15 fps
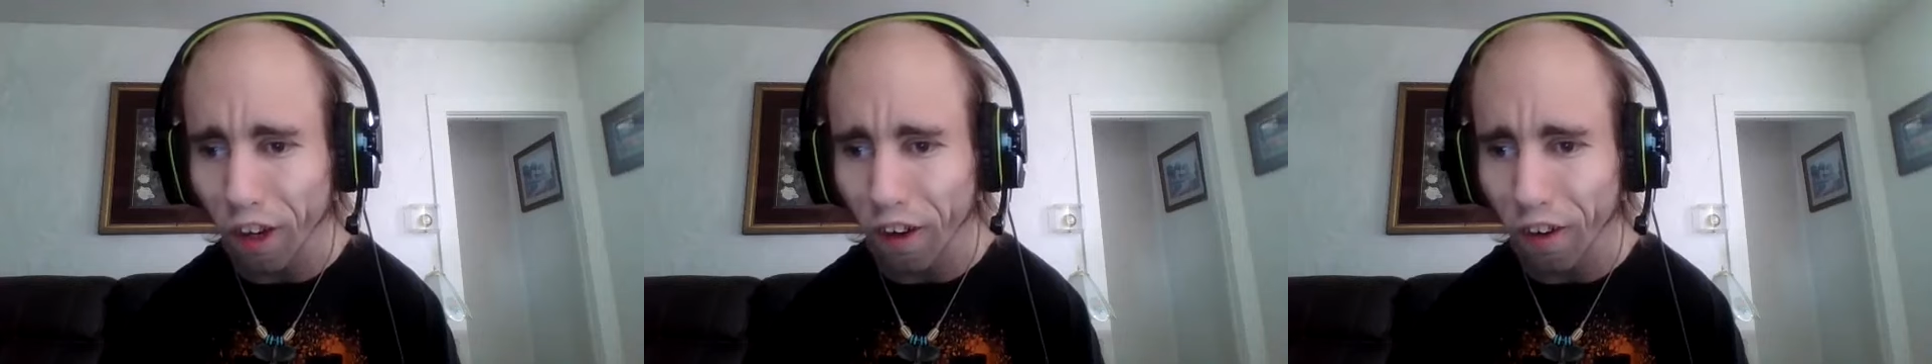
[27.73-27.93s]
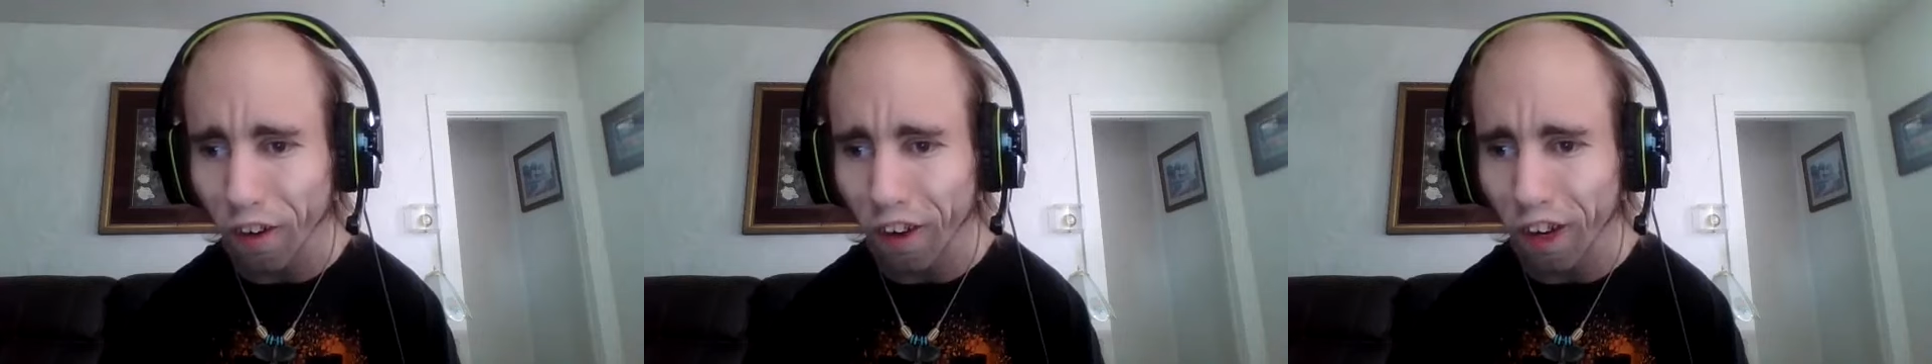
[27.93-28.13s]

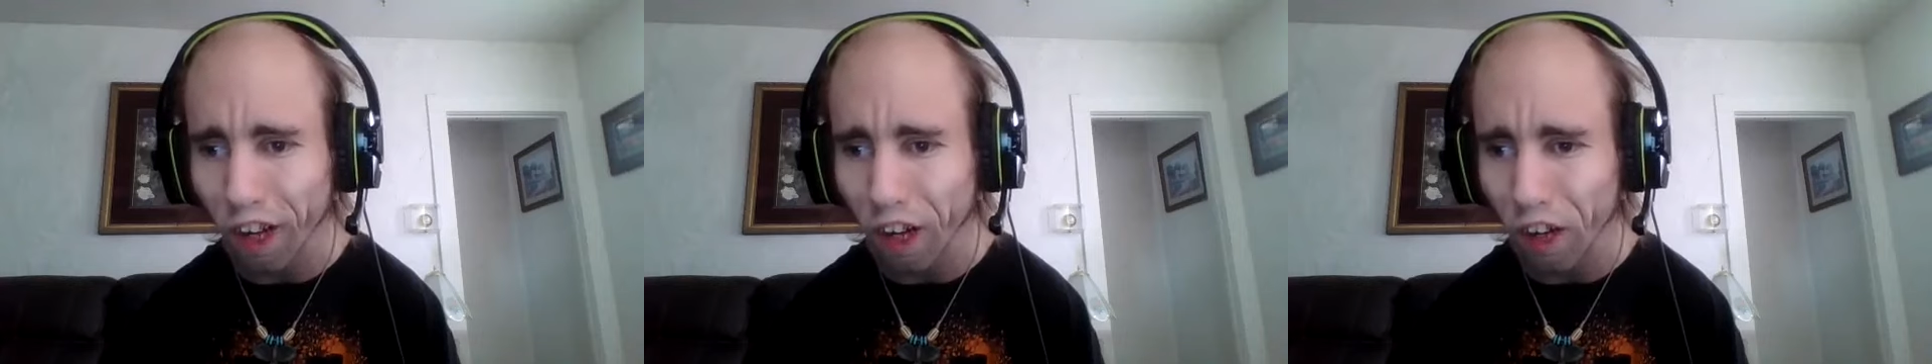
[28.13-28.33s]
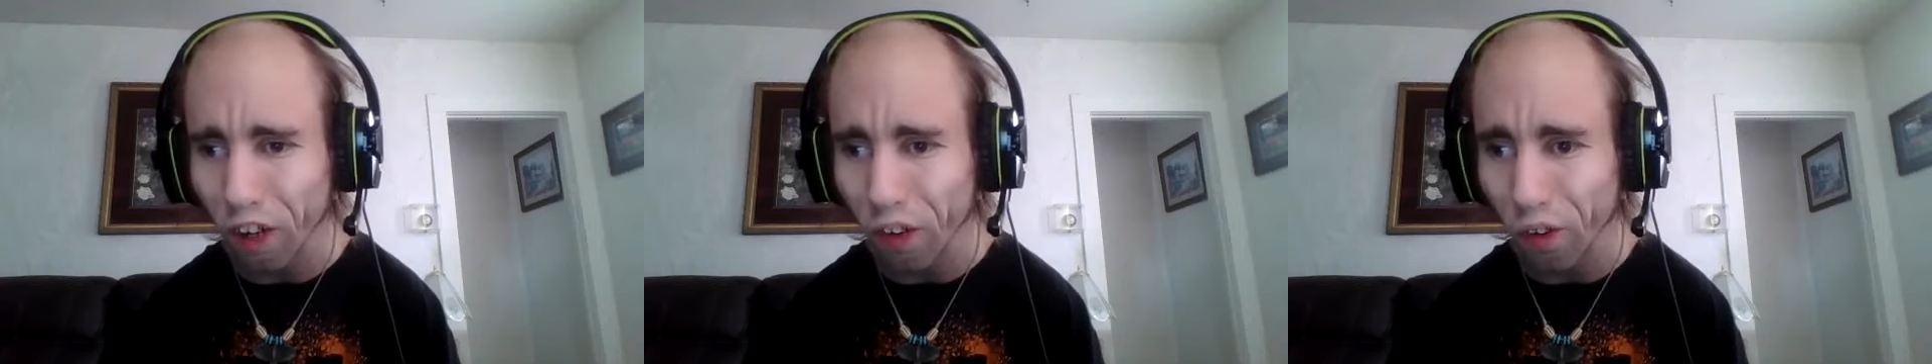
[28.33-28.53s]
I learned
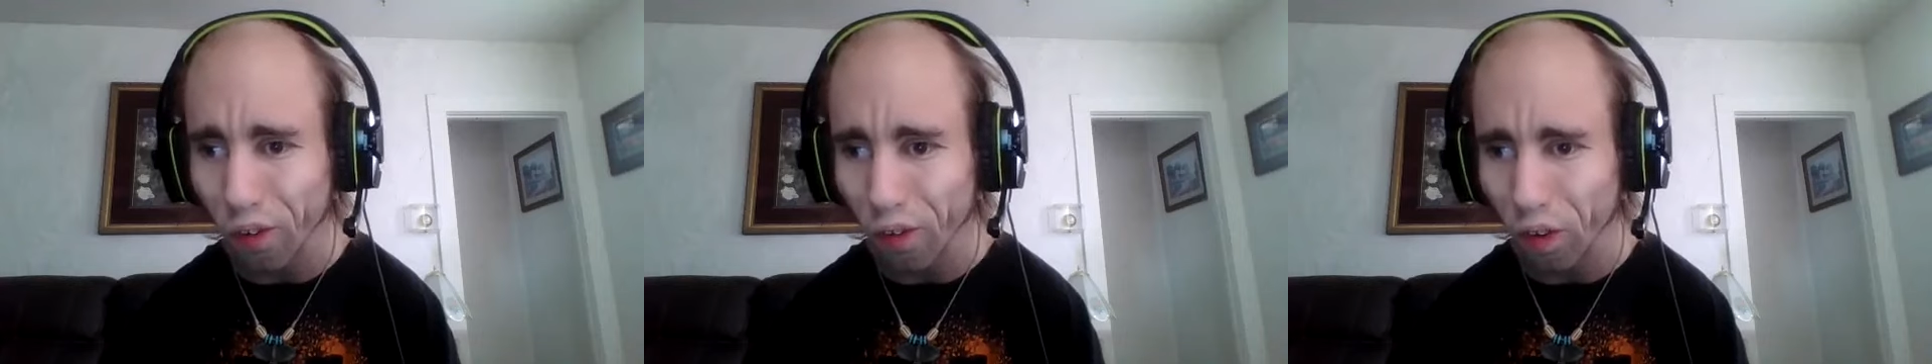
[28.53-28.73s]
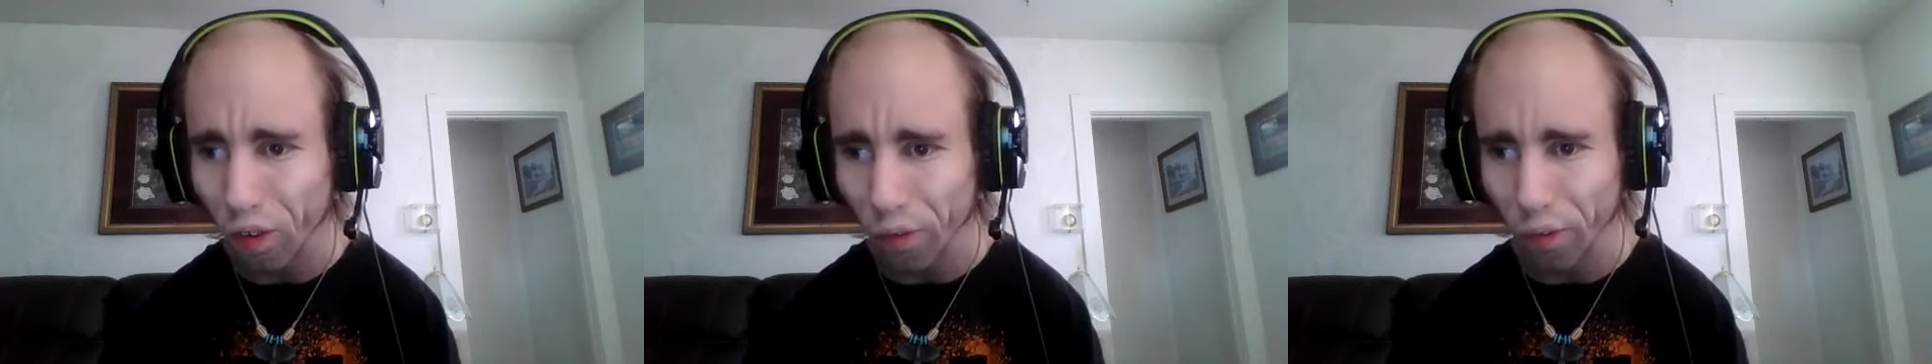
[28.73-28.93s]
how to
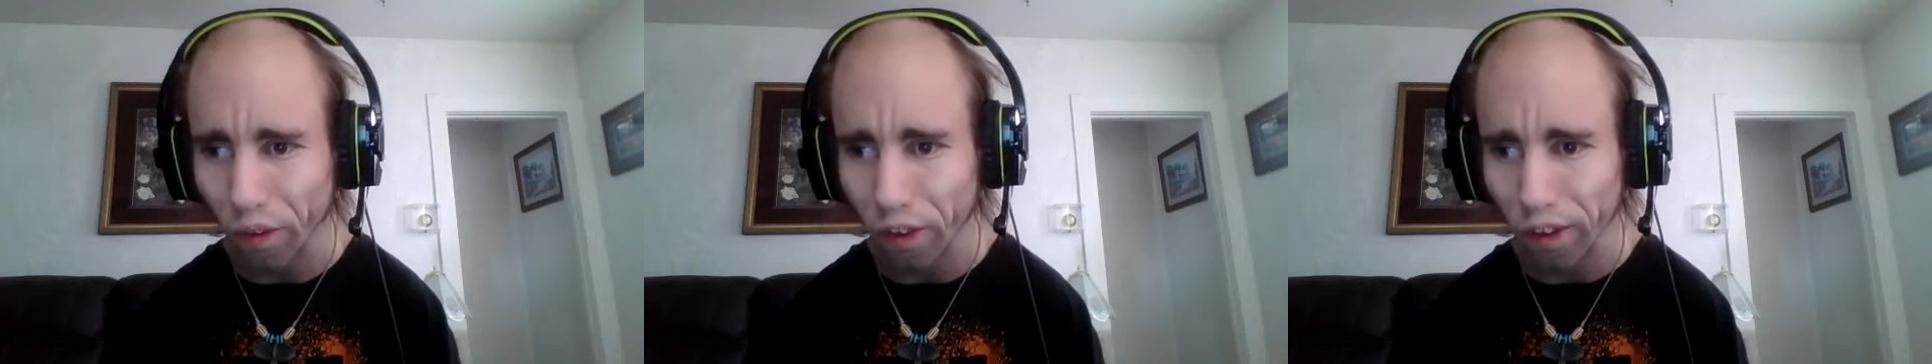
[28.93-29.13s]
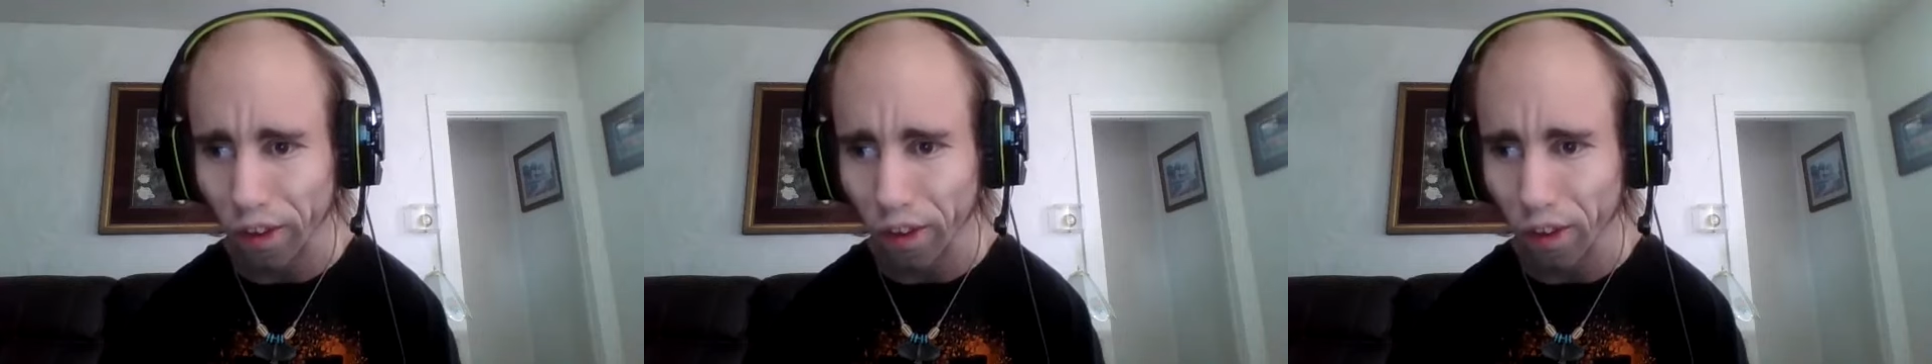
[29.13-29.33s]
do over
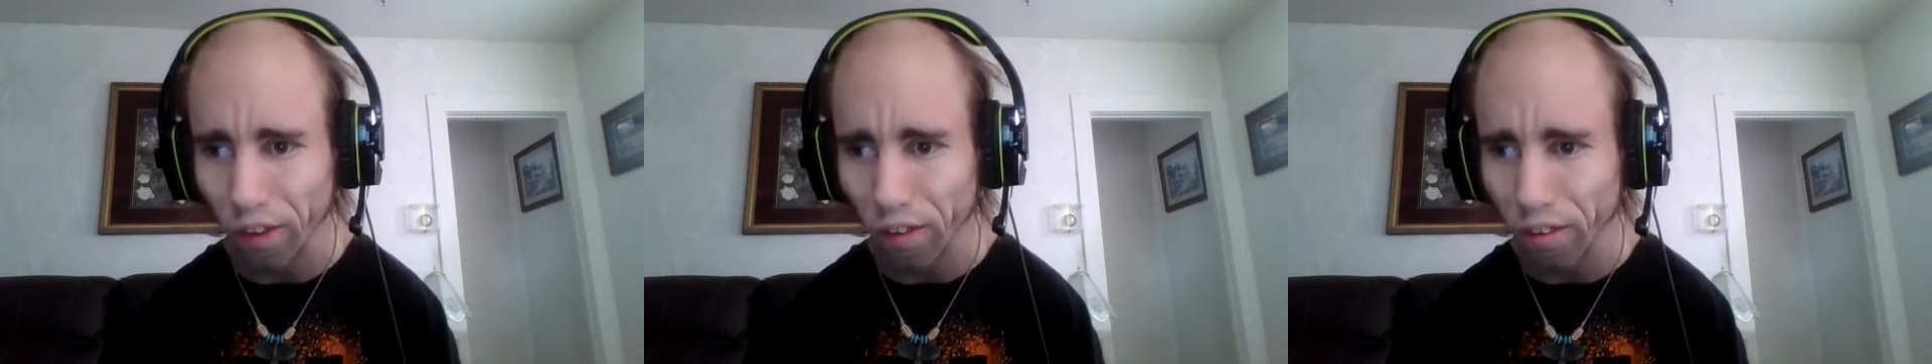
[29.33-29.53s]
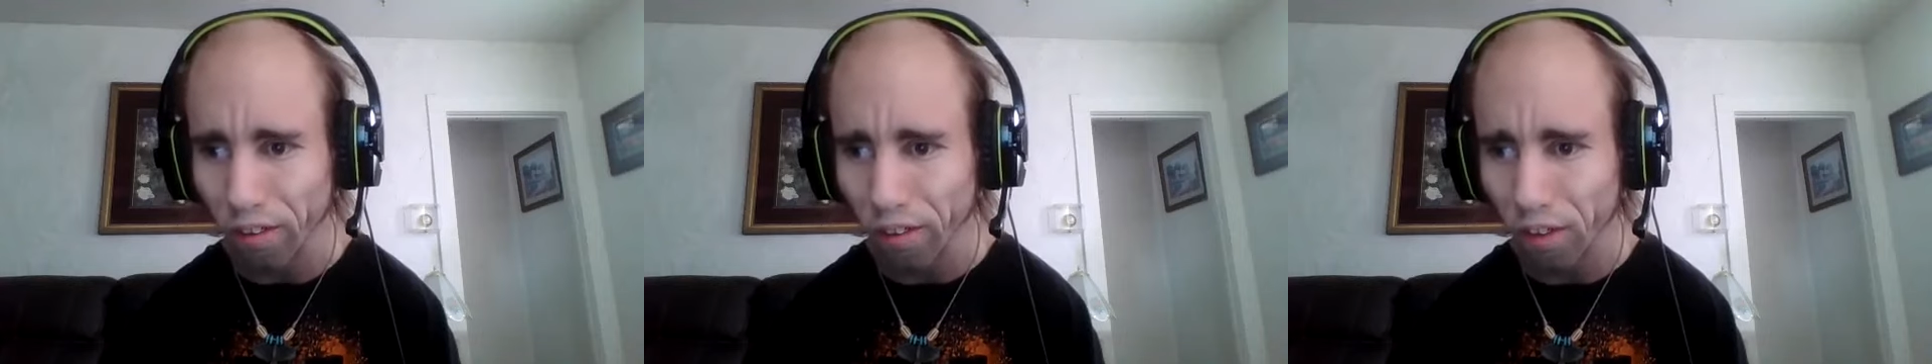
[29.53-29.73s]
the
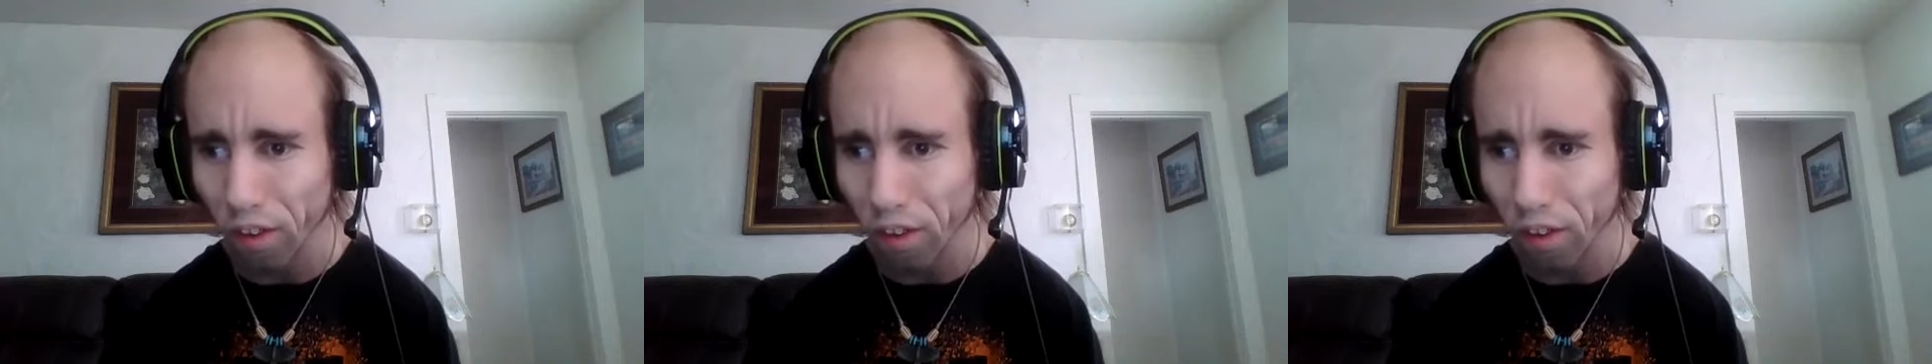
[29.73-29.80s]
years